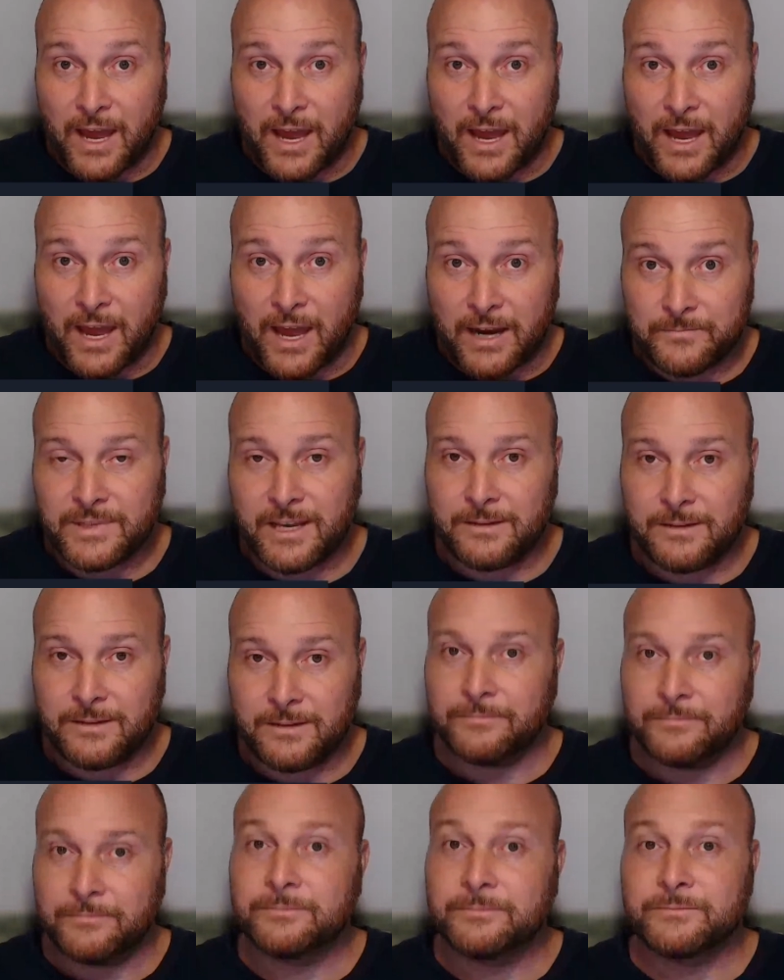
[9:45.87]
Okay?
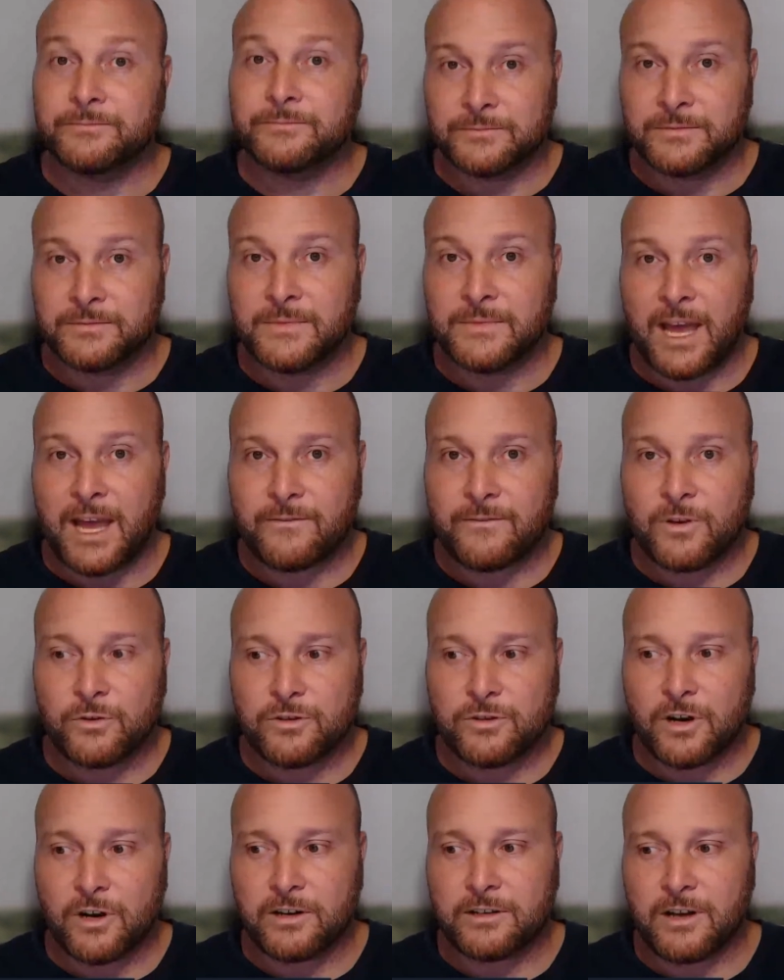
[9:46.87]
Have those
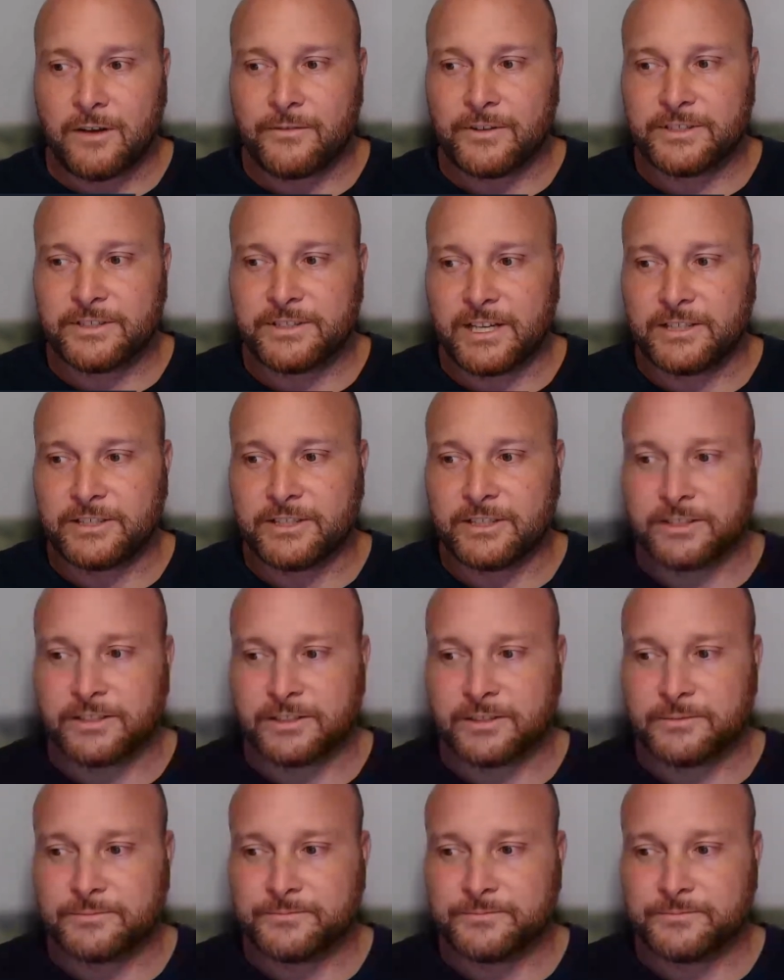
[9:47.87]
hard conversations.